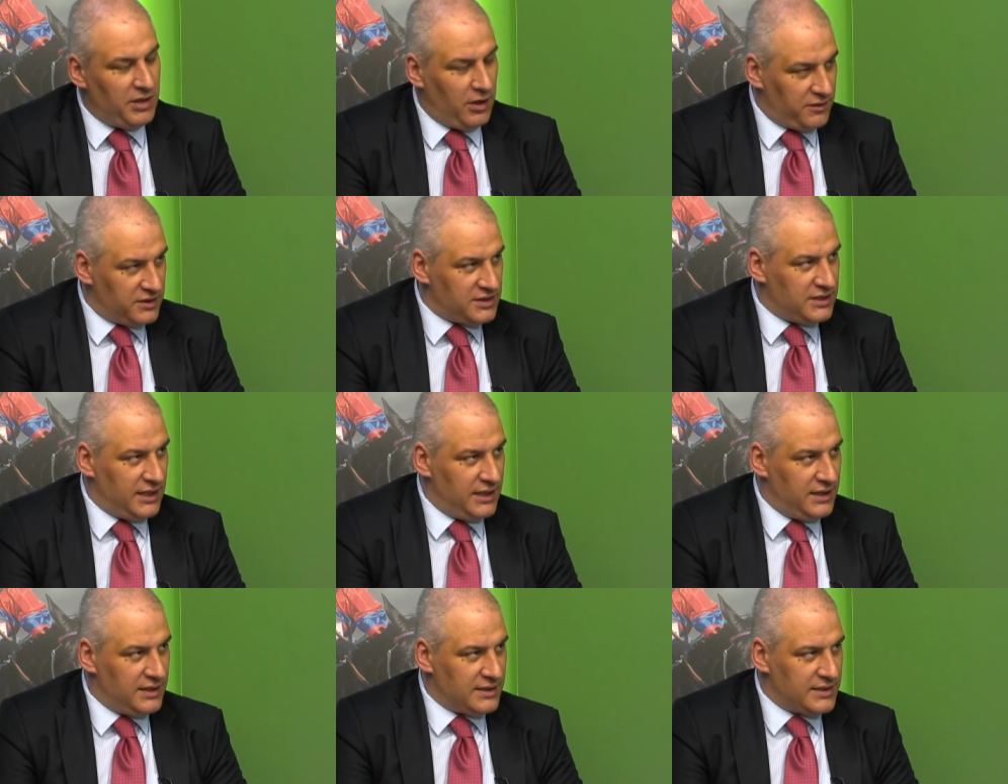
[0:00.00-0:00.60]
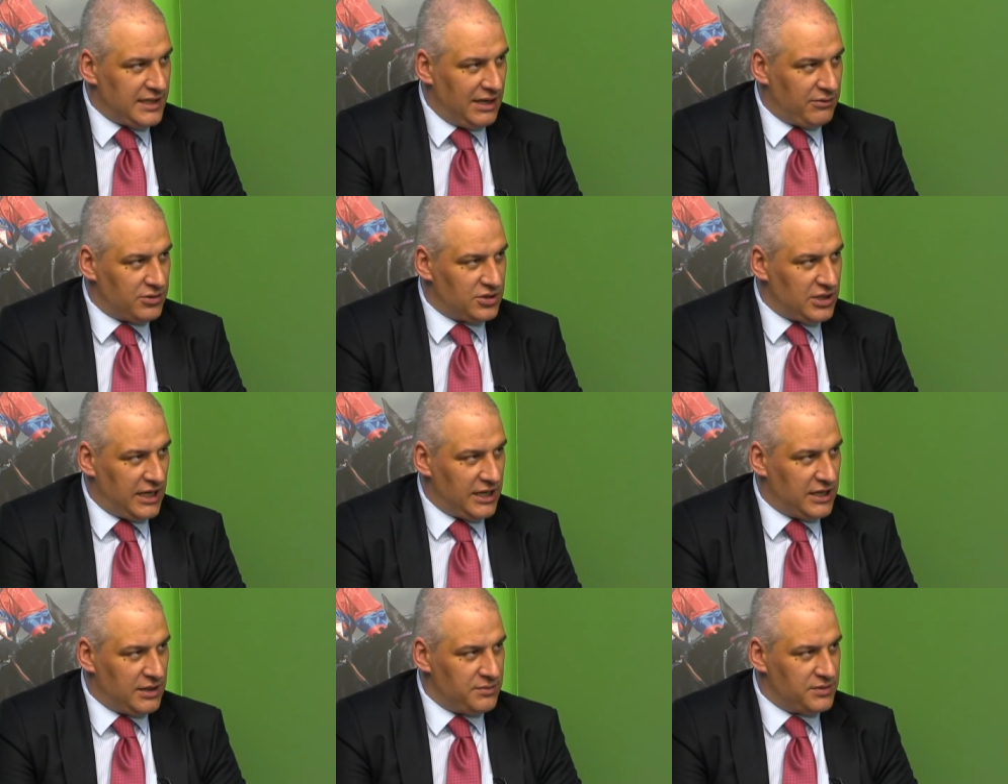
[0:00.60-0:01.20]
Obviously, Daryl
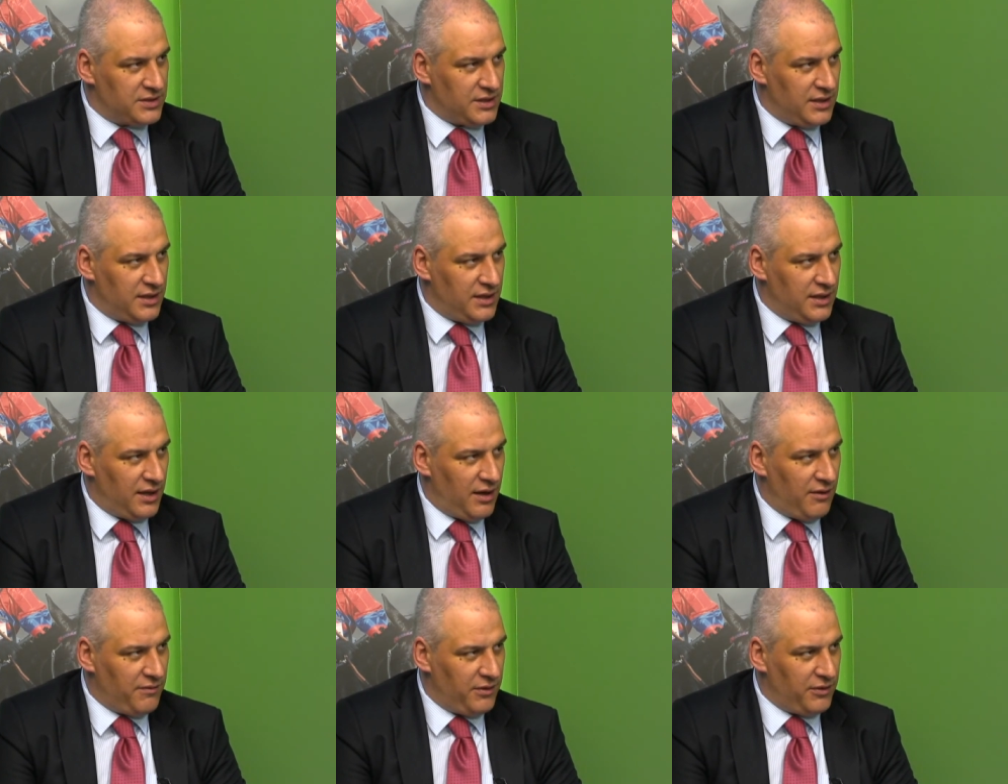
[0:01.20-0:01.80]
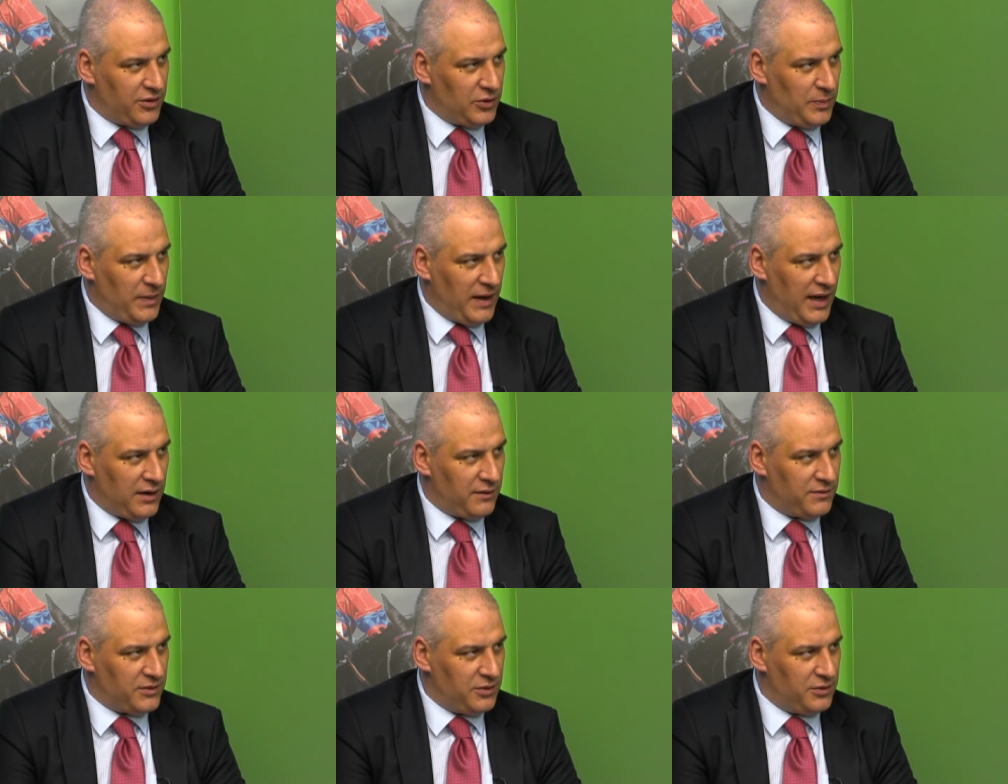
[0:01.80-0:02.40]
Jacobs, a very good
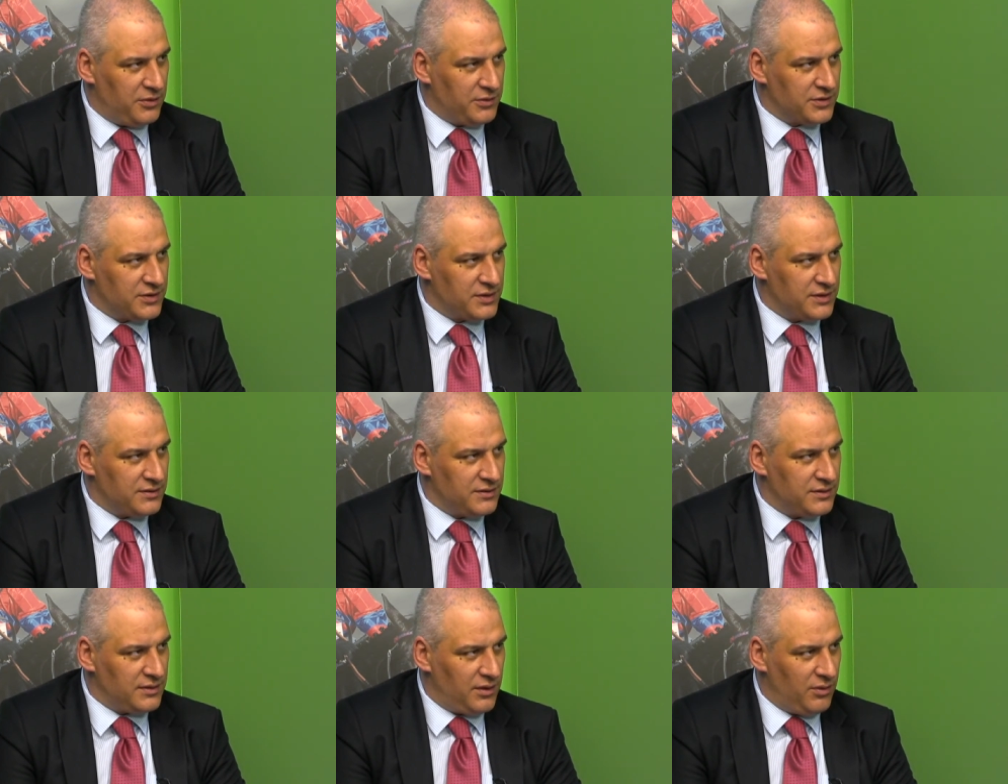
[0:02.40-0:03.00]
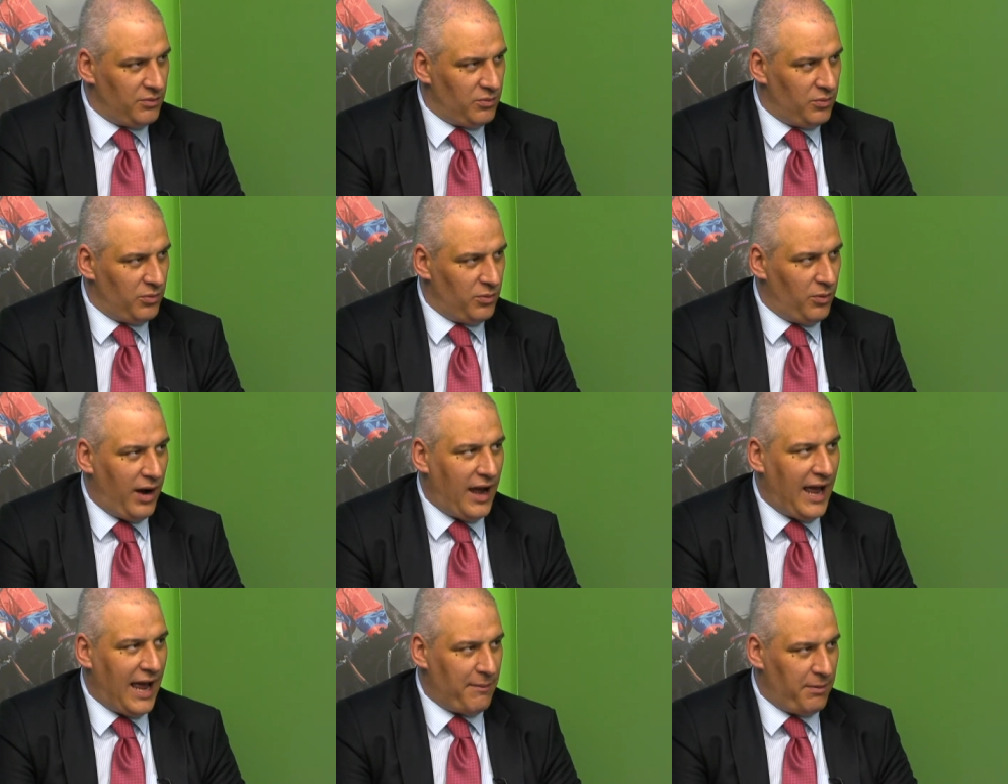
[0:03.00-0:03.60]
pal of yours, and
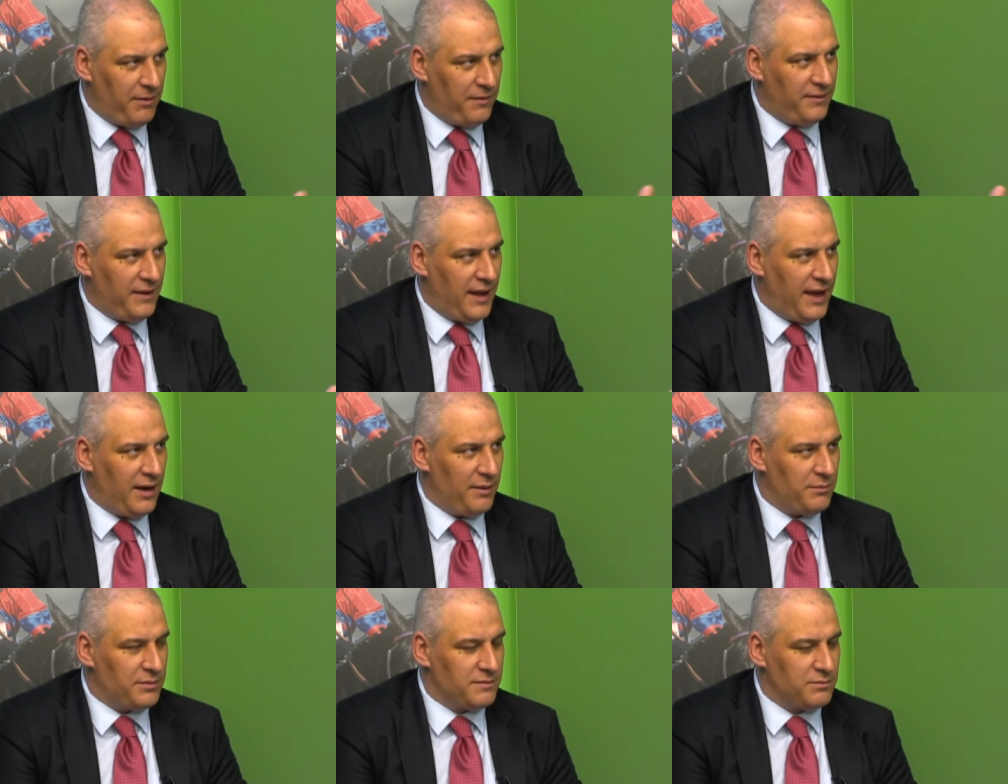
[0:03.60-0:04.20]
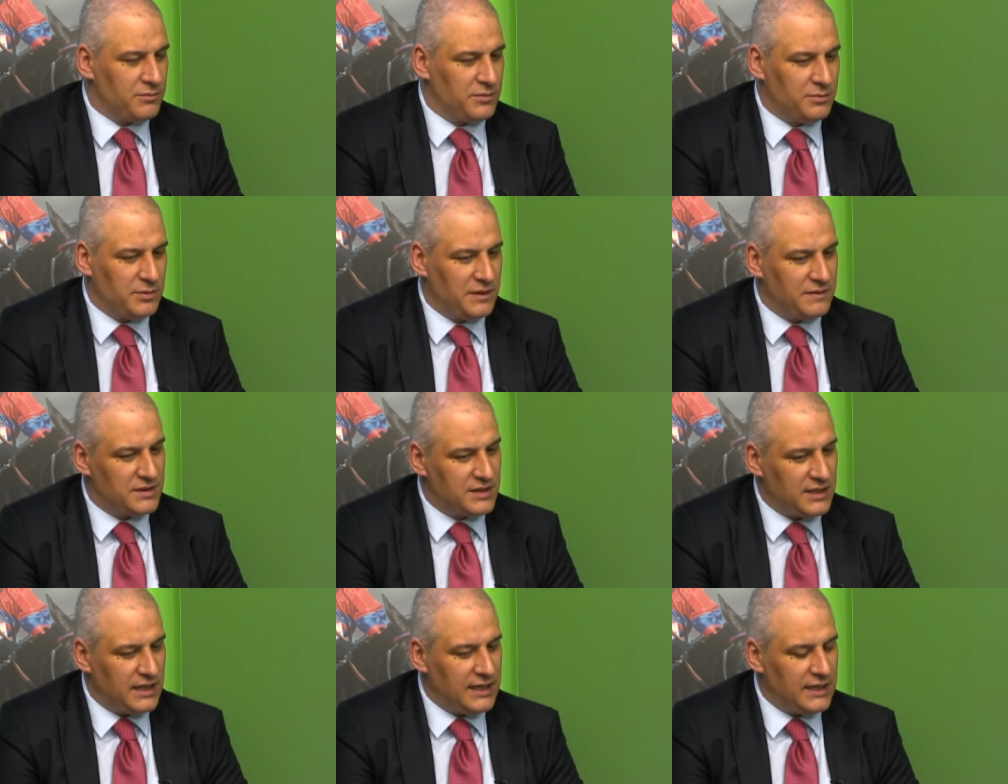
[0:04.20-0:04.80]
what happened there, we've
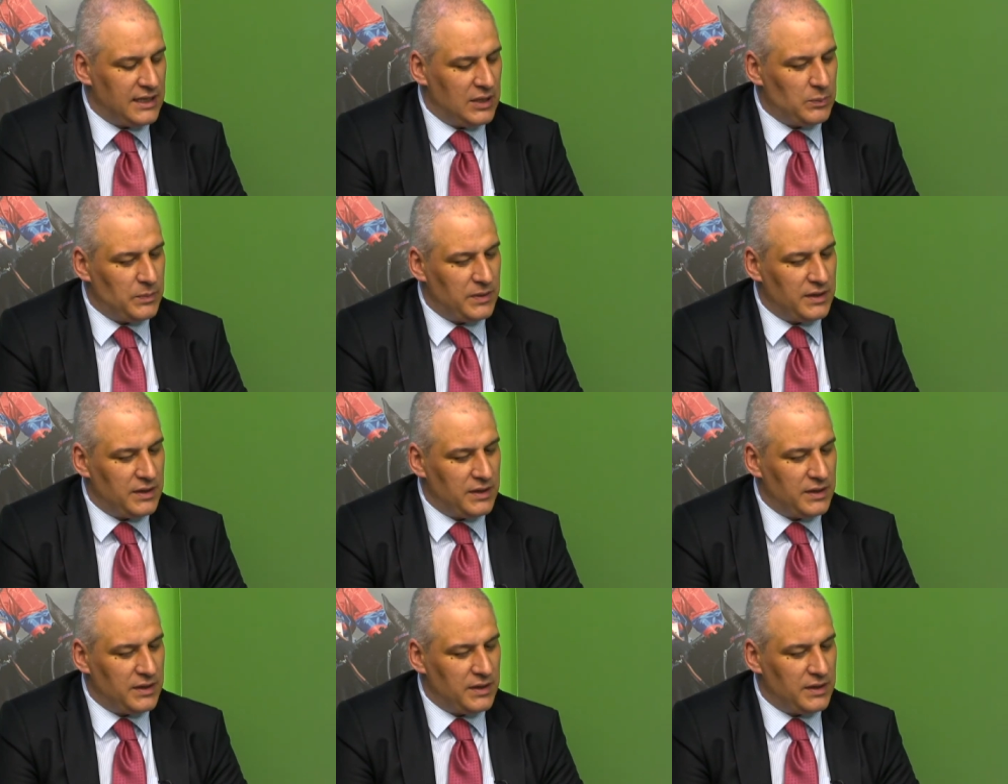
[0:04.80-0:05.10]
seen it.